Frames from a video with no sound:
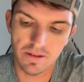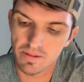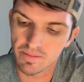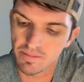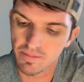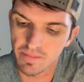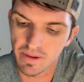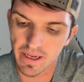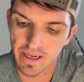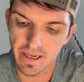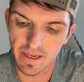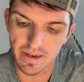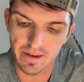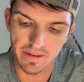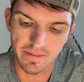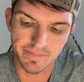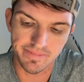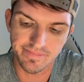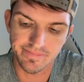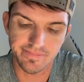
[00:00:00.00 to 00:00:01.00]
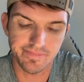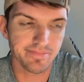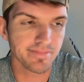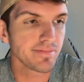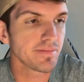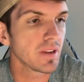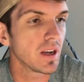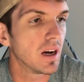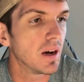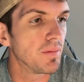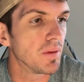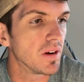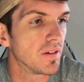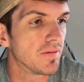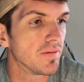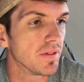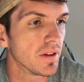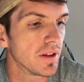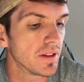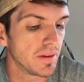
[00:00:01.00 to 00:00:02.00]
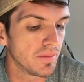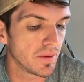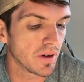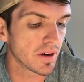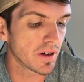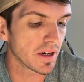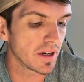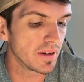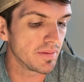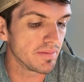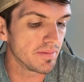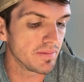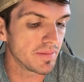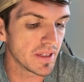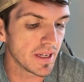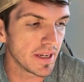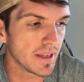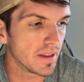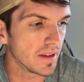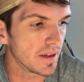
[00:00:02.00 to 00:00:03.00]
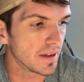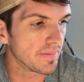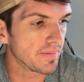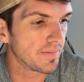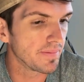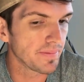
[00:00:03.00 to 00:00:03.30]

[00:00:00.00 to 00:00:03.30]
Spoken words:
Man, I'm gonna flood the market, sadly.